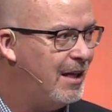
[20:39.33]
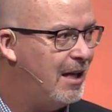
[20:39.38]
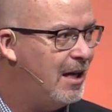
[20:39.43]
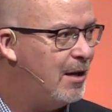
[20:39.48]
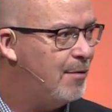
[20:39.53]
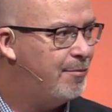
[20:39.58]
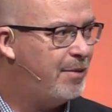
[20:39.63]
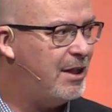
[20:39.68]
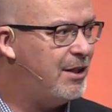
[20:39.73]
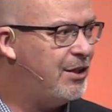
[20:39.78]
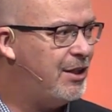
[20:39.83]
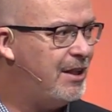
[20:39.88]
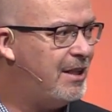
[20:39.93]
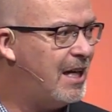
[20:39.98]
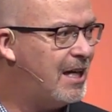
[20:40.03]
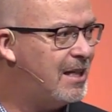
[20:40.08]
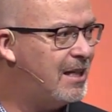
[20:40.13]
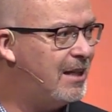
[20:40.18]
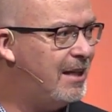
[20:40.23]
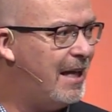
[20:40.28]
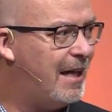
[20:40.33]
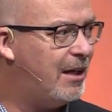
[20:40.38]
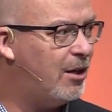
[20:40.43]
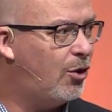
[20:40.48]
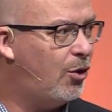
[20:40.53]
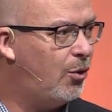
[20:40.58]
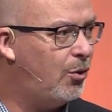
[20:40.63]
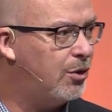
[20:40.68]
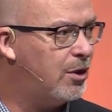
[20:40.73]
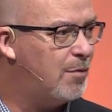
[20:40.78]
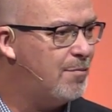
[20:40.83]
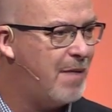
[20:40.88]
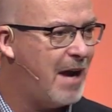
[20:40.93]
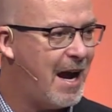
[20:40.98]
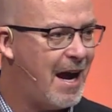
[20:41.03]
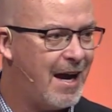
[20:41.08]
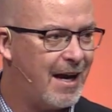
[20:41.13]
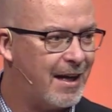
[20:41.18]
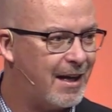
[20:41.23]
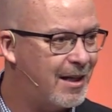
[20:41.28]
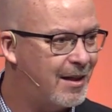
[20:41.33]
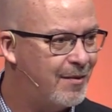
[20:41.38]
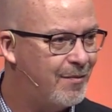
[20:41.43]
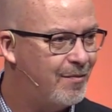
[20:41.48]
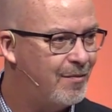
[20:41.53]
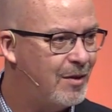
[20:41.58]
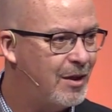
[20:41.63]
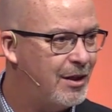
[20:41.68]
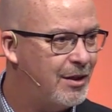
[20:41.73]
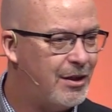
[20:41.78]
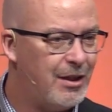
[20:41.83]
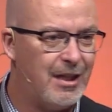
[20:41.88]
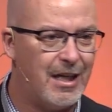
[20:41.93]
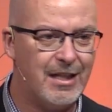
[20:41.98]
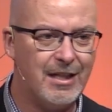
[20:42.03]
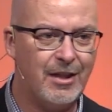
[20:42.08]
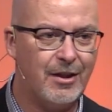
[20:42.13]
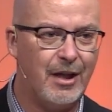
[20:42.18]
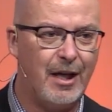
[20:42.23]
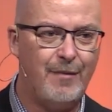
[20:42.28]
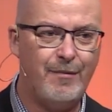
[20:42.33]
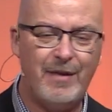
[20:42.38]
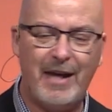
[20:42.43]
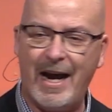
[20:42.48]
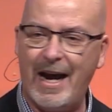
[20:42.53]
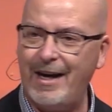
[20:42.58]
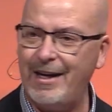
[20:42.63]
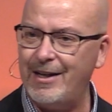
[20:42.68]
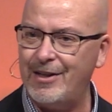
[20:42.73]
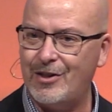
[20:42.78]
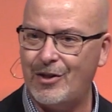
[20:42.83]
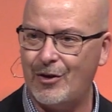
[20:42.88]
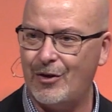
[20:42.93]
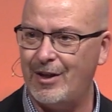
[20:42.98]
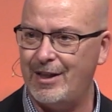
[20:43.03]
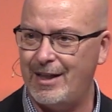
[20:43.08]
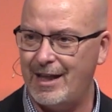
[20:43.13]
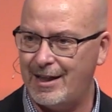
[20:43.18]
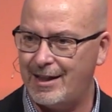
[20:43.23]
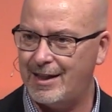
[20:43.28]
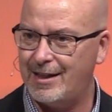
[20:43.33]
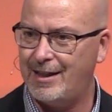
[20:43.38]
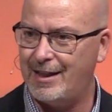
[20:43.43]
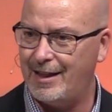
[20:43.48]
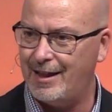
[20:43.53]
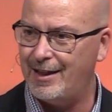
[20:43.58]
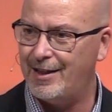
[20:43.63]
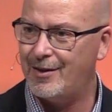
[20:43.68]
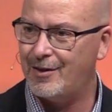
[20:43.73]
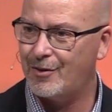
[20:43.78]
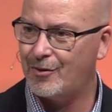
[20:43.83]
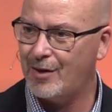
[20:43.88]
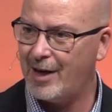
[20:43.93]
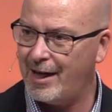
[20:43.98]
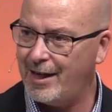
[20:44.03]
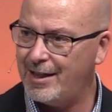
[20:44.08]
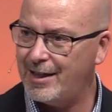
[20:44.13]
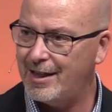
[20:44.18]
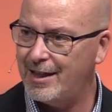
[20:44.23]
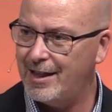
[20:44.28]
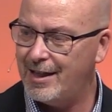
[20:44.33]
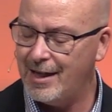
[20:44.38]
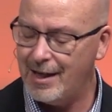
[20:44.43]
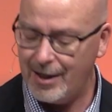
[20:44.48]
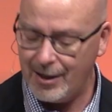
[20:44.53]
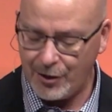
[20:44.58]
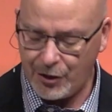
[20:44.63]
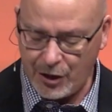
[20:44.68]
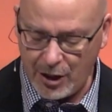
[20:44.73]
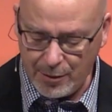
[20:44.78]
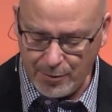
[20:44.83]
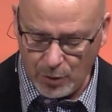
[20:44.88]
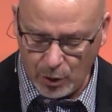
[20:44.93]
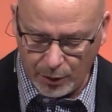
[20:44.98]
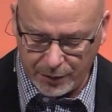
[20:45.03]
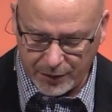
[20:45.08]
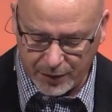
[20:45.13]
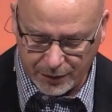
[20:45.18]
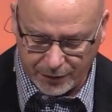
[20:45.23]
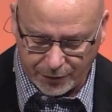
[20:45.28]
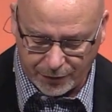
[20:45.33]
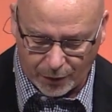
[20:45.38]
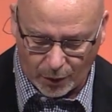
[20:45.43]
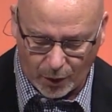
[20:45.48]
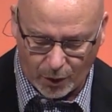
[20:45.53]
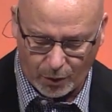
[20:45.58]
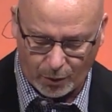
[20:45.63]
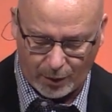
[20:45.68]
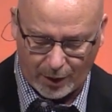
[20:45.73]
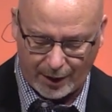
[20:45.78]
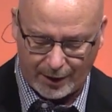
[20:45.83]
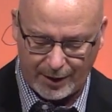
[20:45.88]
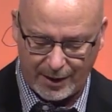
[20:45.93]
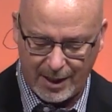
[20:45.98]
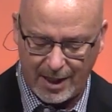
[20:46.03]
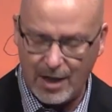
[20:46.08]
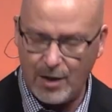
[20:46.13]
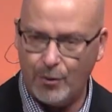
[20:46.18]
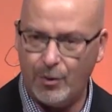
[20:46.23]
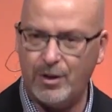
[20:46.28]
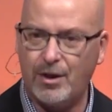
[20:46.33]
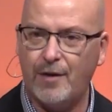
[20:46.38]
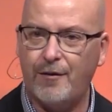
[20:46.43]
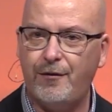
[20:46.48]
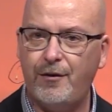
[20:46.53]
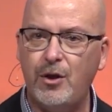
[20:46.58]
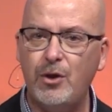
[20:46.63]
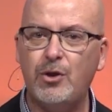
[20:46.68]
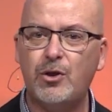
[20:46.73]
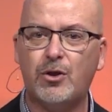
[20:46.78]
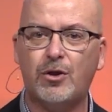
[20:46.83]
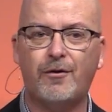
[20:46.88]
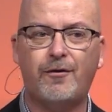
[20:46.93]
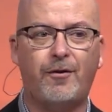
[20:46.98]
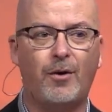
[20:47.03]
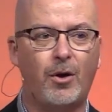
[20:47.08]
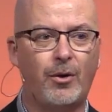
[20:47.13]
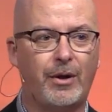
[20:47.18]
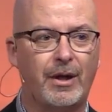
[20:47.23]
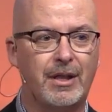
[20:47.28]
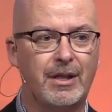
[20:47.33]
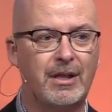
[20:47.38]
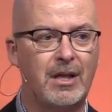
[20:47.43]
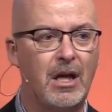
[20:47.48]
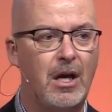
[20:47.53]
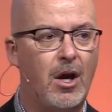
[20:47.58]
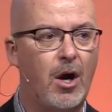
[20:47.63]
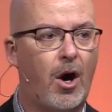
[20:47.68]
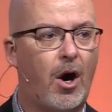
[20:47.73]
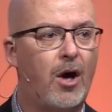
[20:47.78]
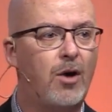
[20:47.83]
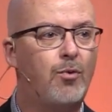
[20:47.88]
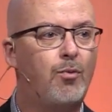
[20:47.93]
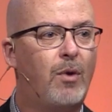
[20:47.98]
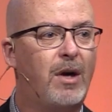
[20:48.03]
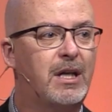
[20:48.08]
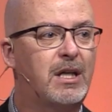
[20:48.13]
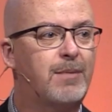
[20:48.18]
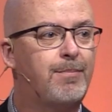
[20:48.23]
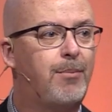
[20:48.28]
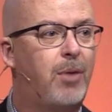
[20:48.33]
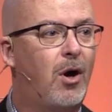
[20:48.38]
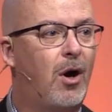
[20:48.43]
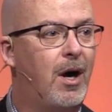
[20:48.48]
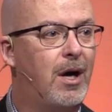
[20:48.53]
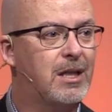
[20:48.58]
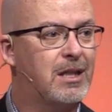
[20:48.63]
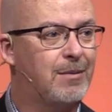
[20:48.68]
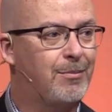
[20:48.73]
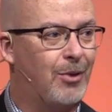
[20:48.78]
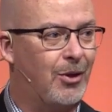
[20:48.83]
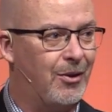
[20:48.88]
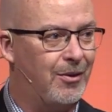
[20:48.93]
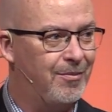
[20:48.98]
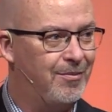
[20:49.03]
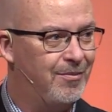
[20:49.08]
but she doesn't let it hold her back. She doesn't claim that as her identity, right? She moves forward with a future focus on what's possible,